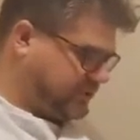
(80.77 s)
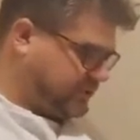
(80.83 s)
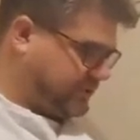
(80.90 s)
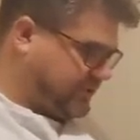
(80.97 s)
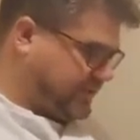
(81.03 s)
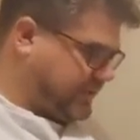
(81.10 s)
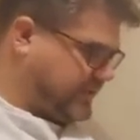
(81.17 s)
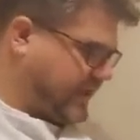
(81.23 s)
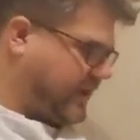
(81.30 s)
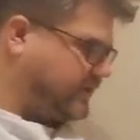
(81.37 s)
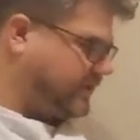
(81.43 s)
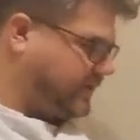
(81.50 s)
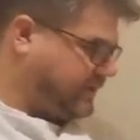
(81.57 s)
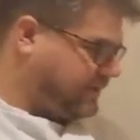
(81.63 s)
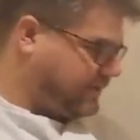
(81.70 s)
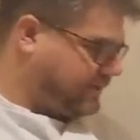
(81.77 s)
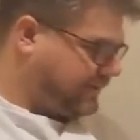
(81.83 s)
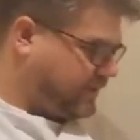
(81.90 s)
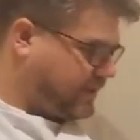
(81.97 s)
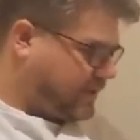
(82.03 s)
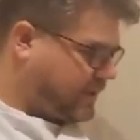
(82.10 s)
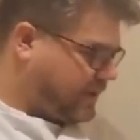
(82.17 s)
laid out here.
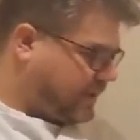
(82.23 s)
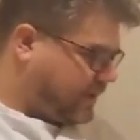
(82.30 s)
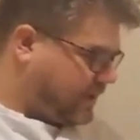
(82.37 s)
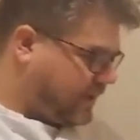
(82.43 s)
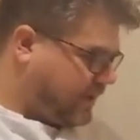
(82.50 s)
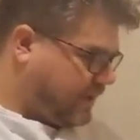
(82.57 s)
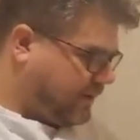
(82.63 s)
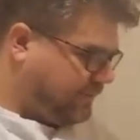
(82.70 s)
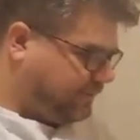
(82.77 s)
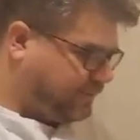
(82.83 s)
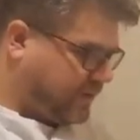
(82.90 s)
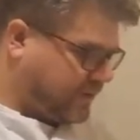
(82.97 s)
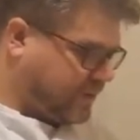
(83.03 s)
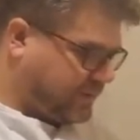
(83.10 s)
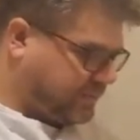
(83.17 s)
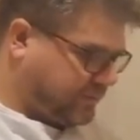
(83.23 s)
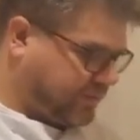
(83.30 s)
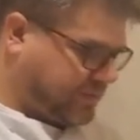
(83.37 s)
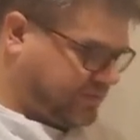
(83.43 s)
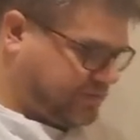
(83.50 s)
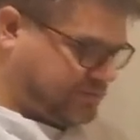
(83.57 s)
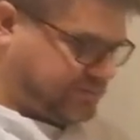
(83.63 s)
A couple
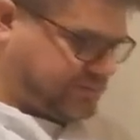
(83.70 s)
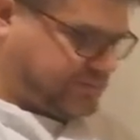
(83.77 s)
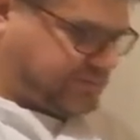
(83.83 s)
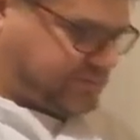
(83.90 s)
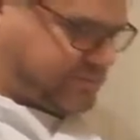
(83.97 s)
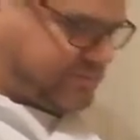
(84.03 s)
things to